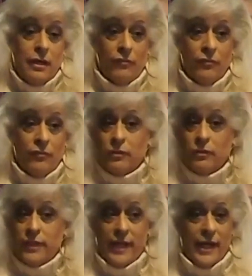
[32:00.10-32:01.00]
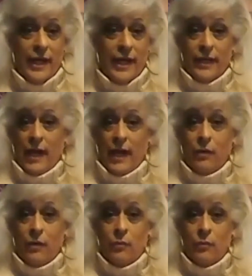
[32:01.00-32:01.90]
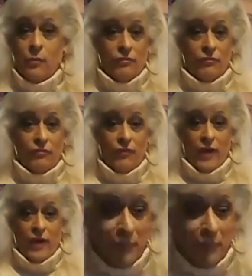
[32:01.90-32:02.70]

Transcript: Brooklyn, Staten Island. I will fight them.